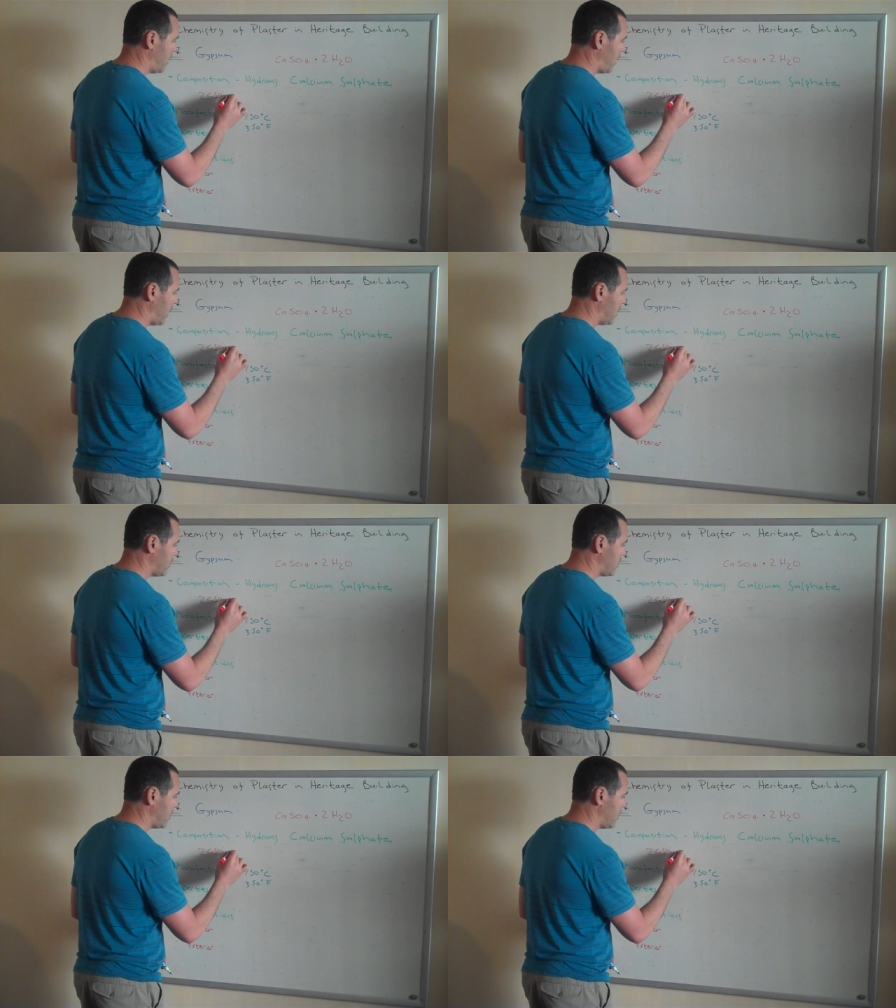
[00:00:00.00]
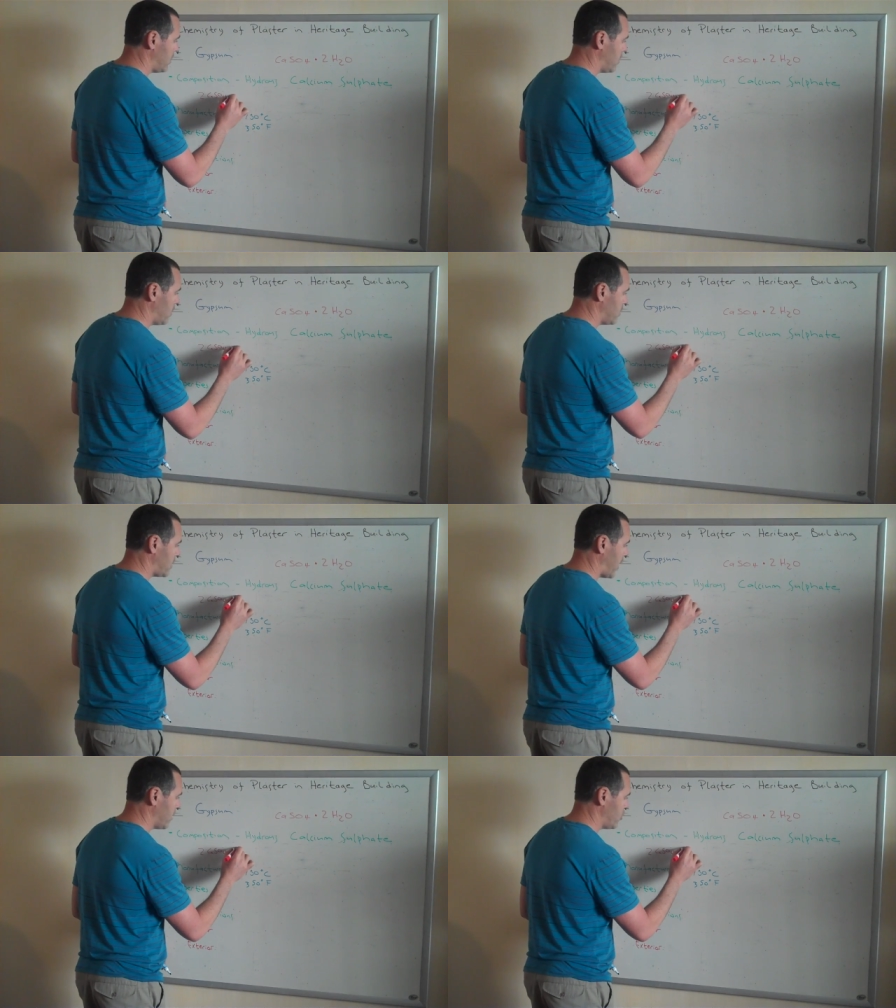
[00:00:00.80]
and
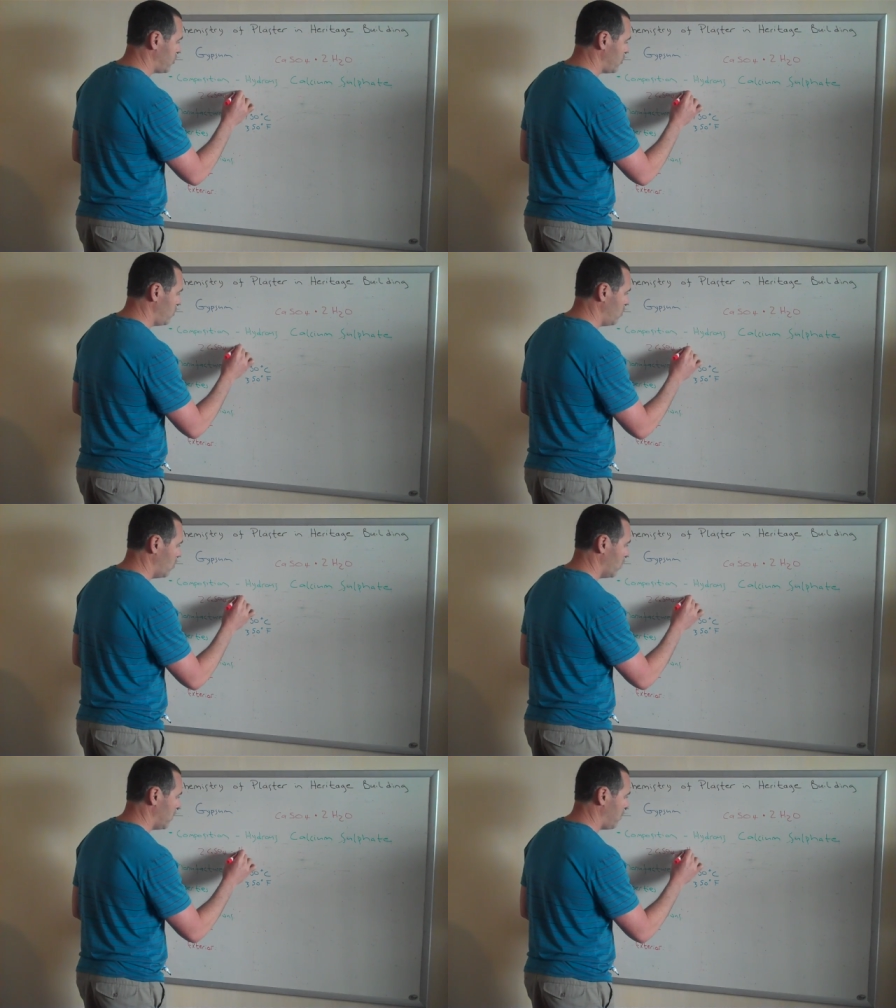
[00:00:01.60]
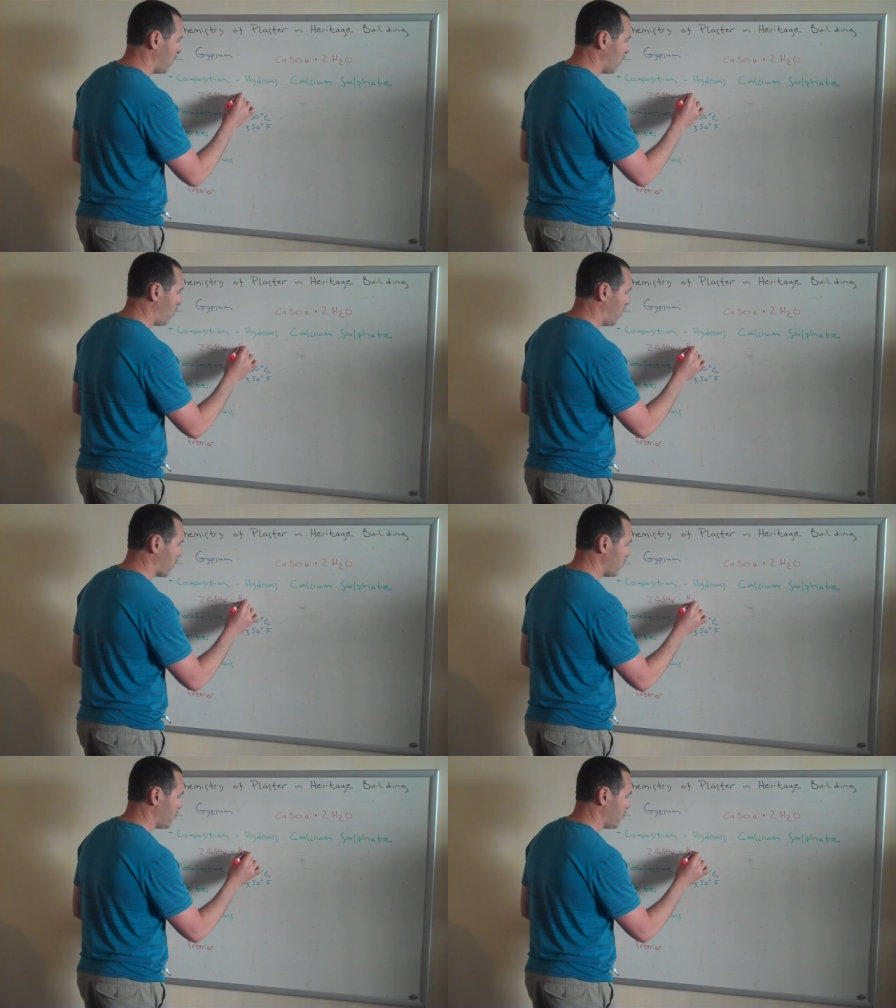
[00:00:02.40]
attached to one part water.